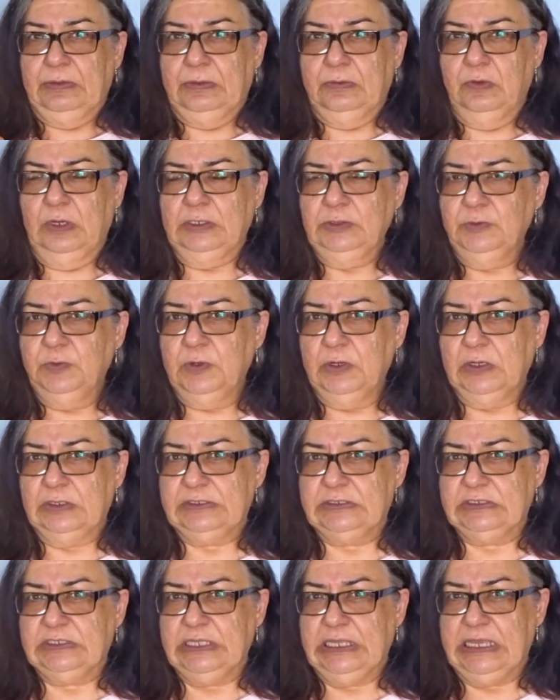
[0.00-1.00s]
What
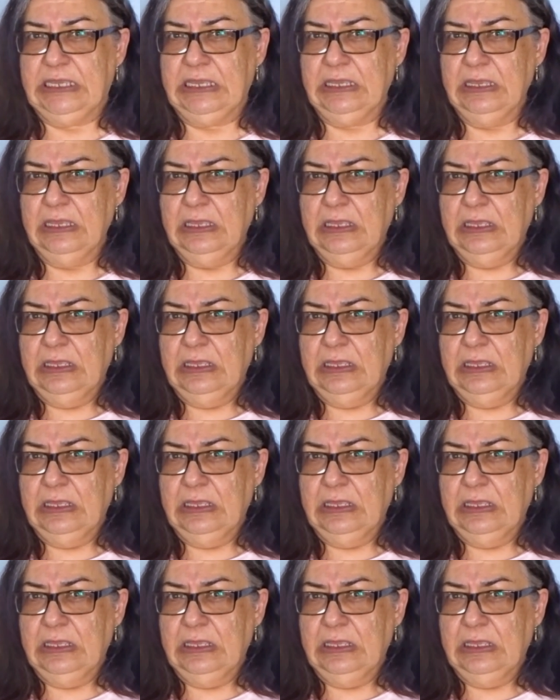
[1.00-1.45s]
was the